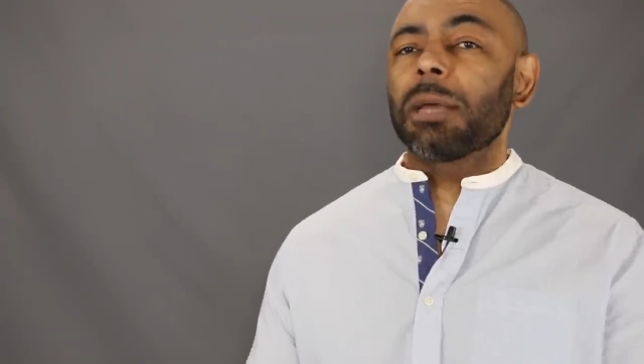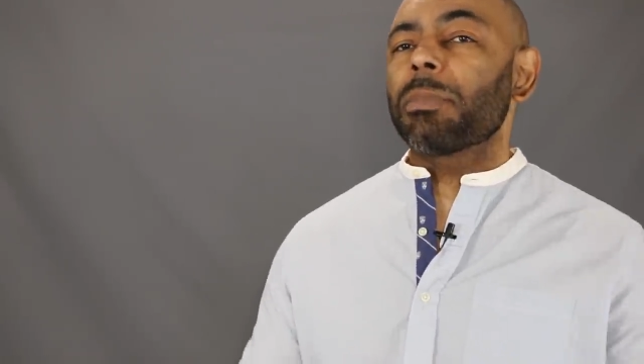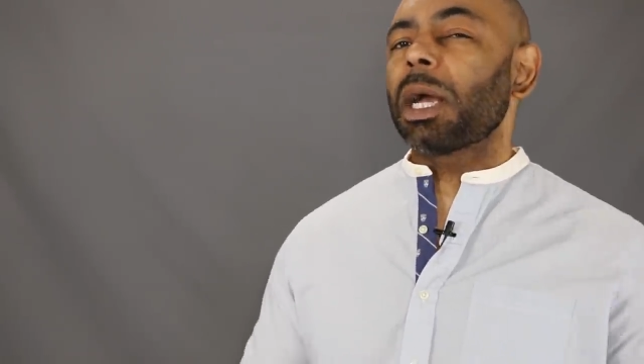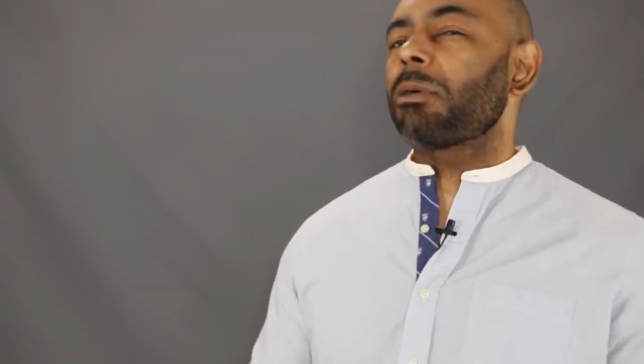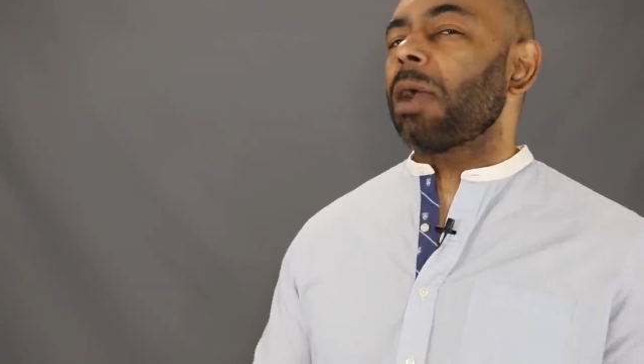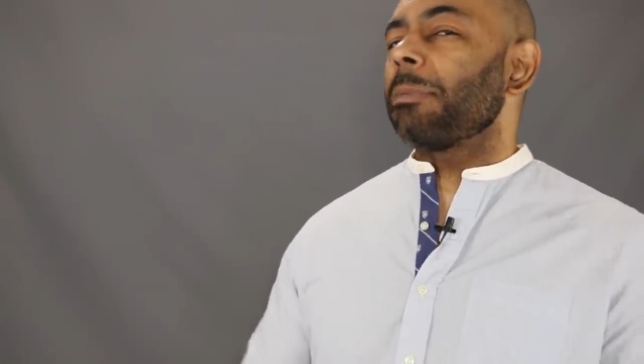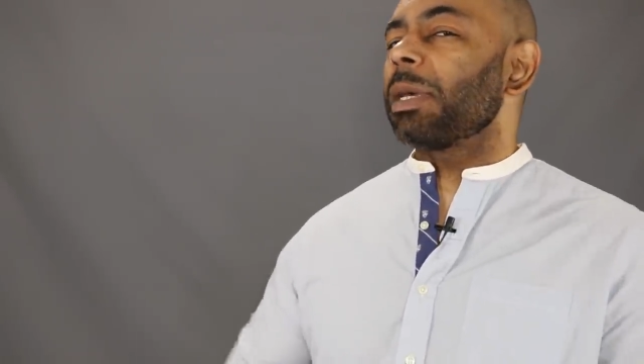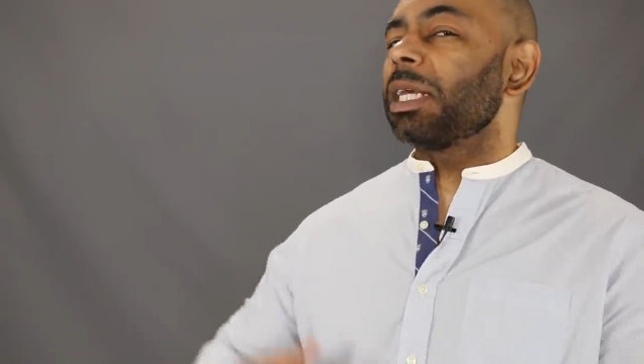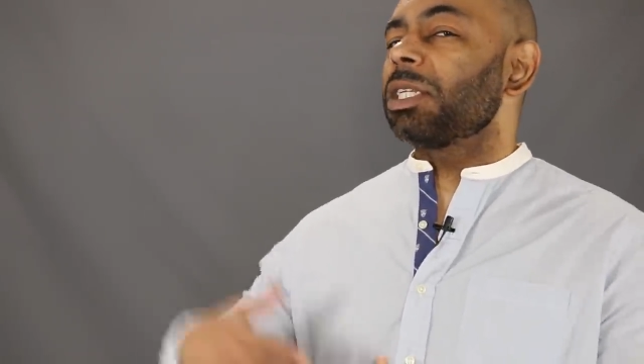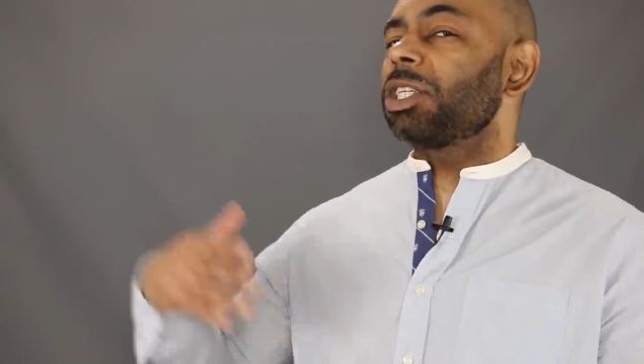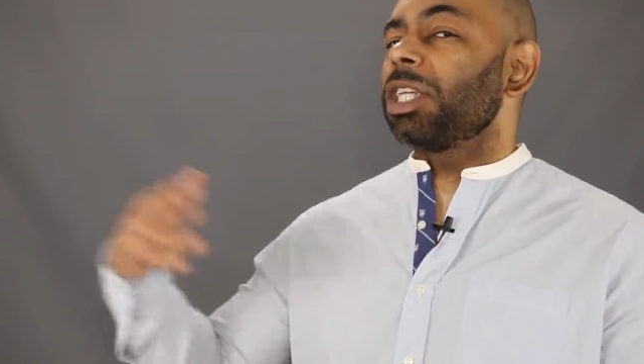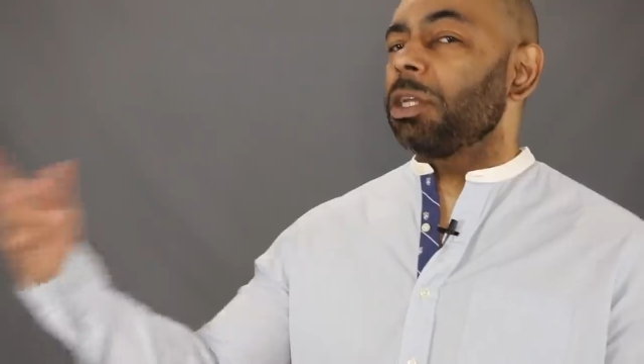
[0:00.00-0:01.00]
by grabbing
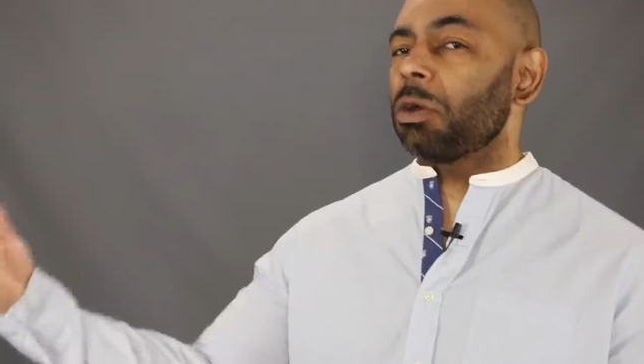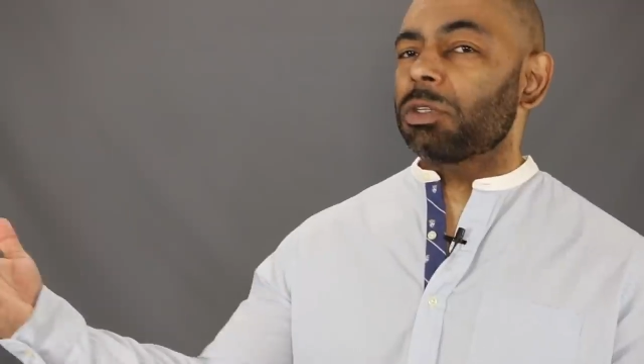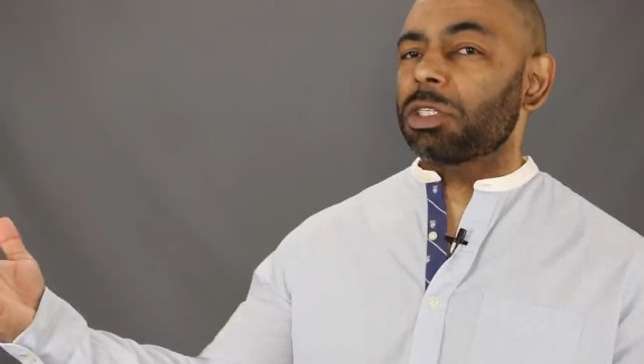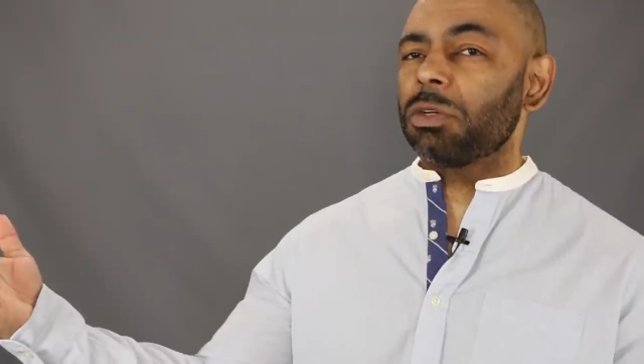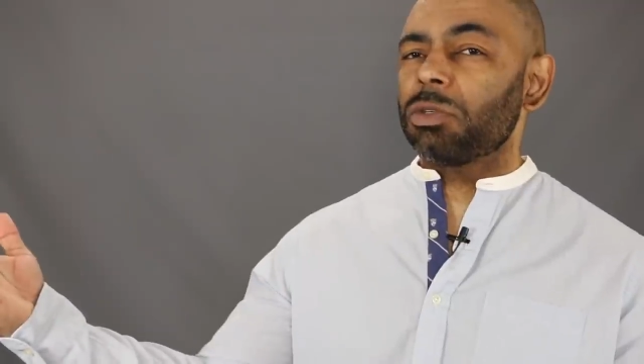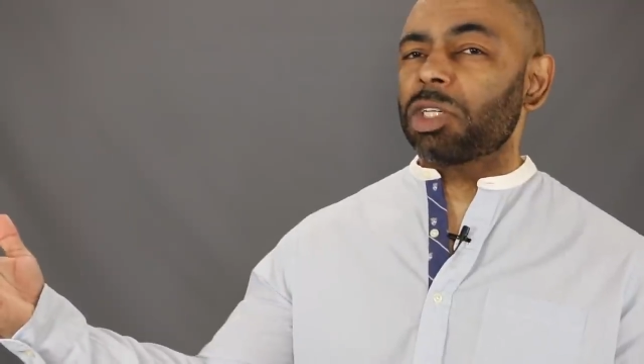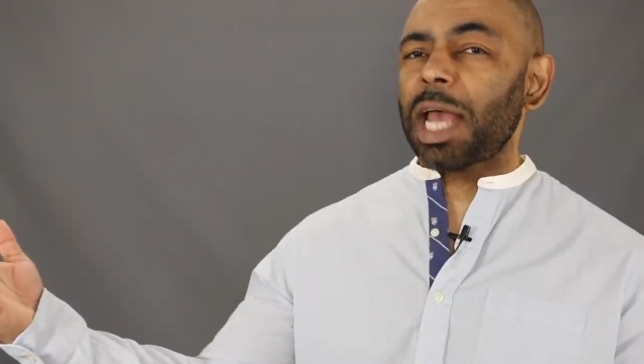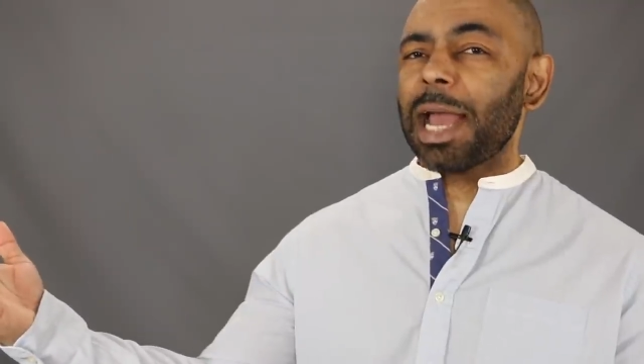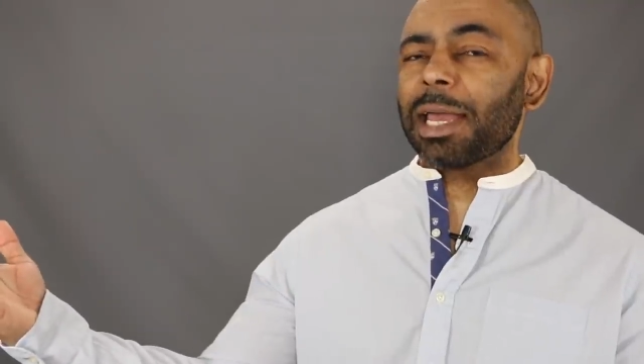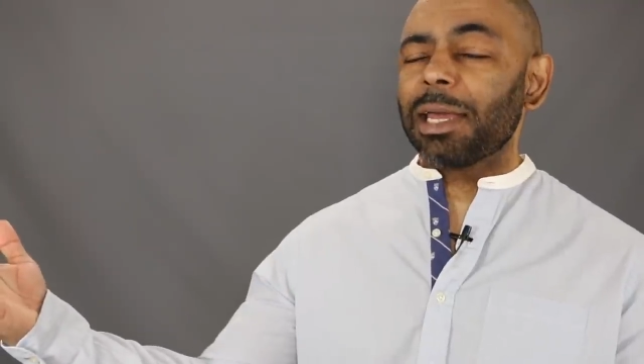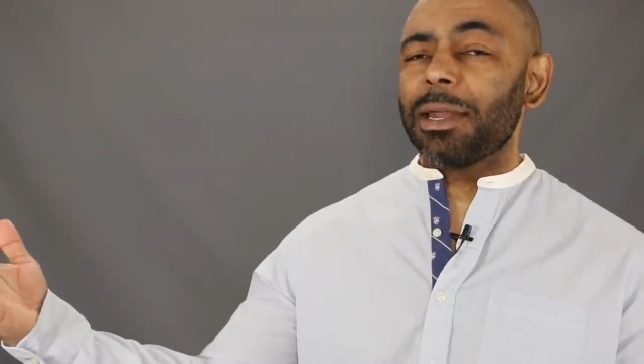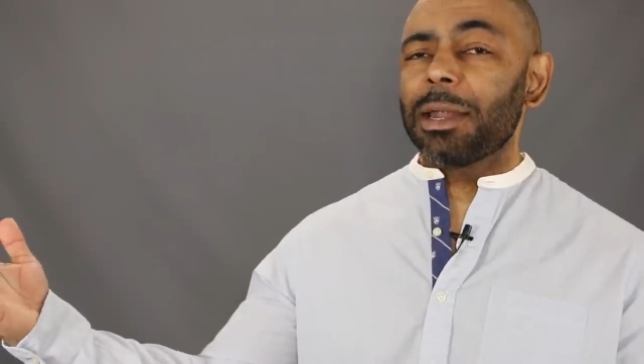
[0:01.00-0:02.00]
a chino suit
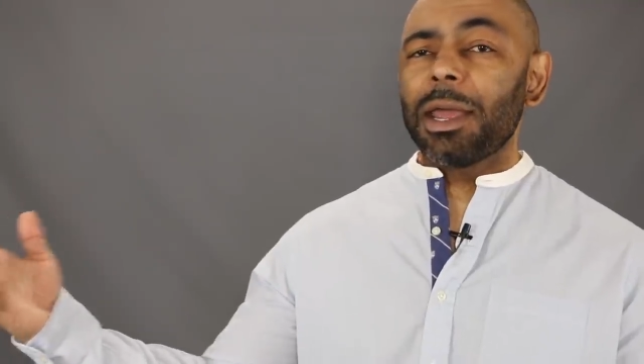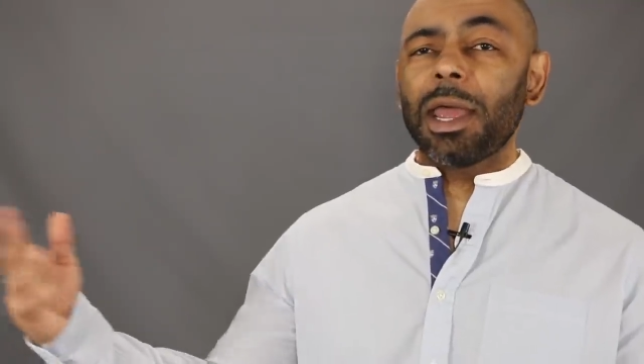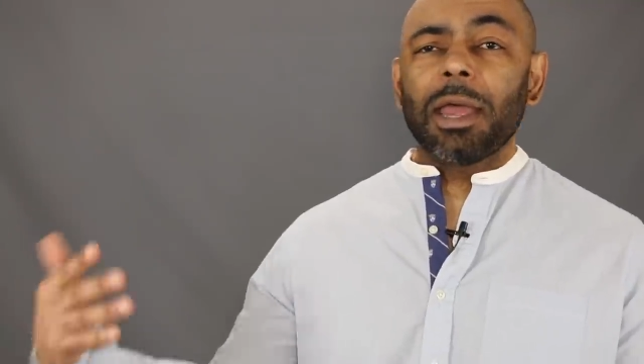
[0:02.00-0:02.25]
jacket